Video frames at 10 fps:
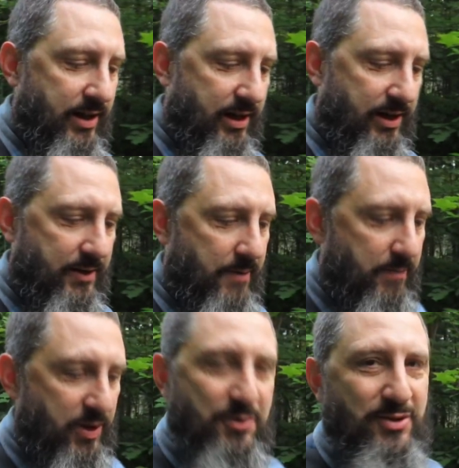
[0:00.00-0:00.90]
Uh,
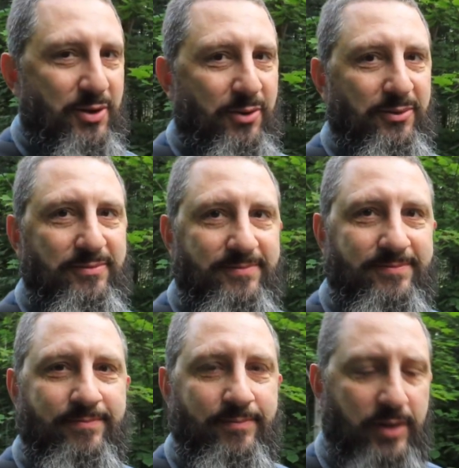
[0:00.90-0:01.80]
no, you don't.
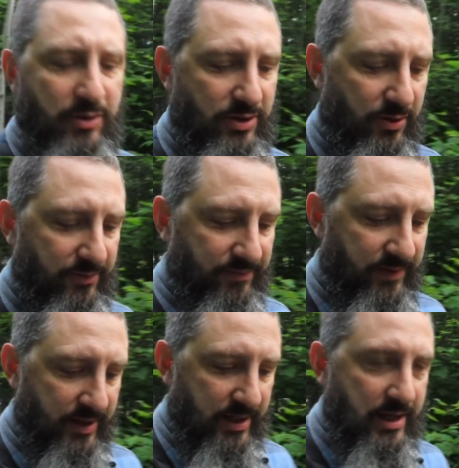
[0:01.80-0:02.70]
No, you don't.
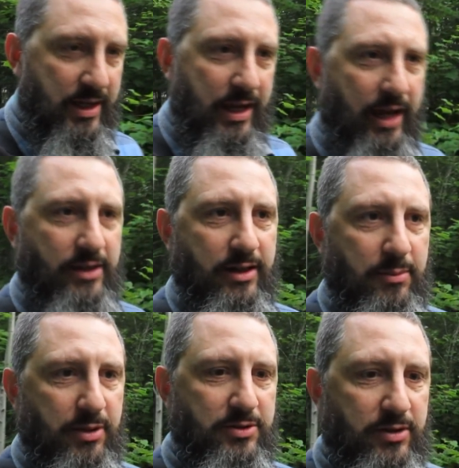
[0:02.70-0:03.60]
And you
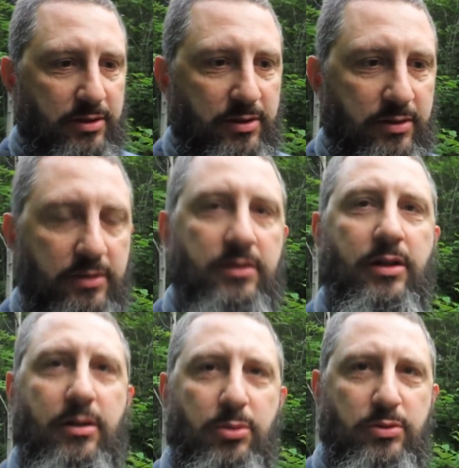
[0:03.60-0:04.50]
get a bunch of
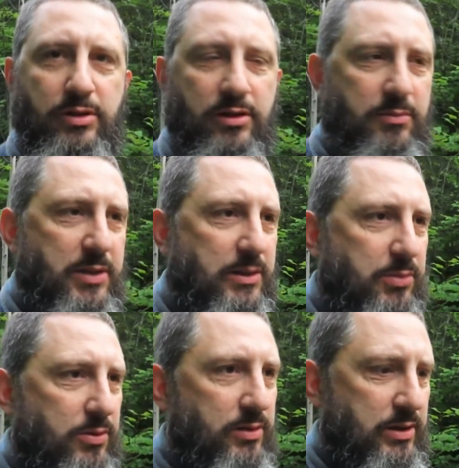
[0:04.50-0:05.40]
gullible young
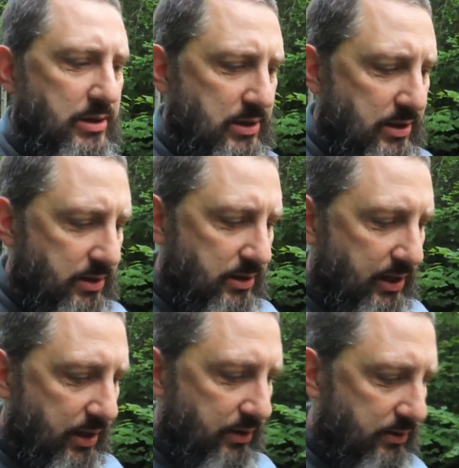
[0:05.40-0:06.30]
people
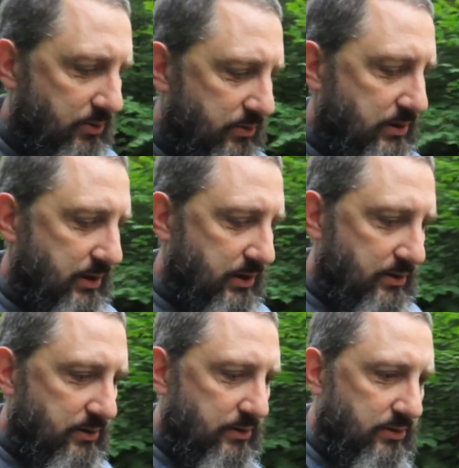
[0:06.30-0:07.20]
that don't
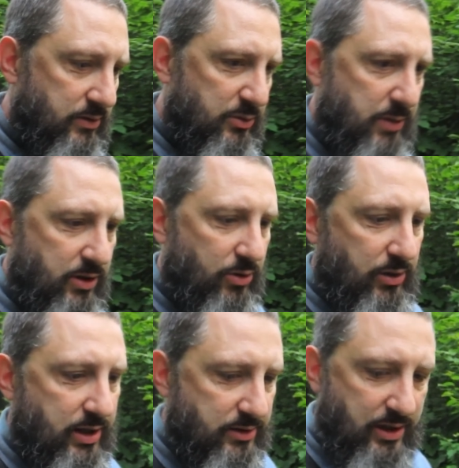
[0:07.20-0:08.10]
uh, spend a
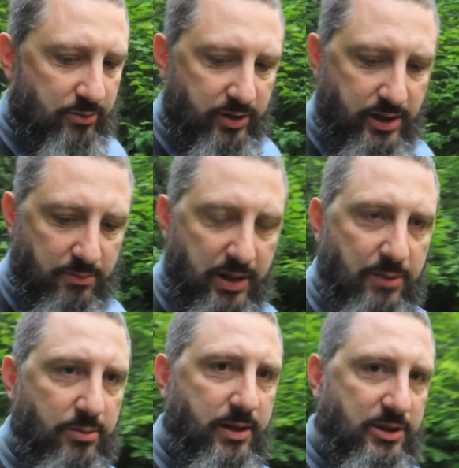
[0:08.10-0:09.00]
whole lot of time reading
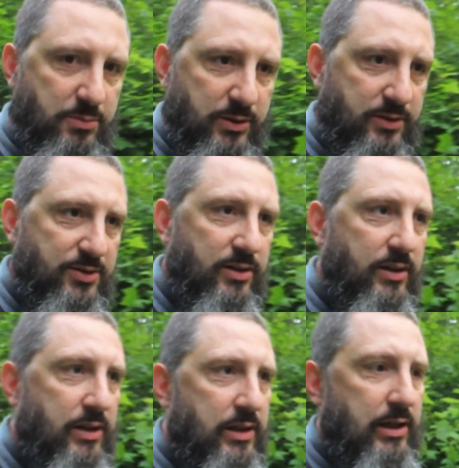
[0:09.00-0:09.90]
paper-based books,
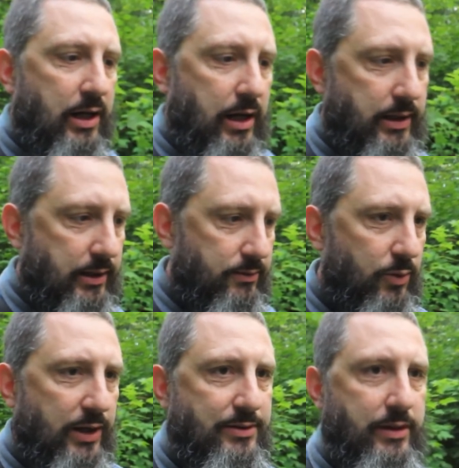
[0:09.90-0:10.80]
and they
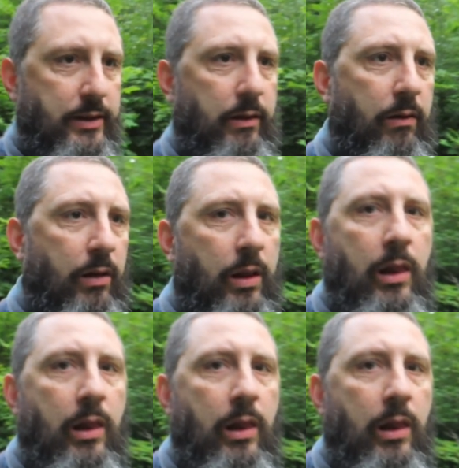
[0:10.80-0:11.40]
watch it and they go,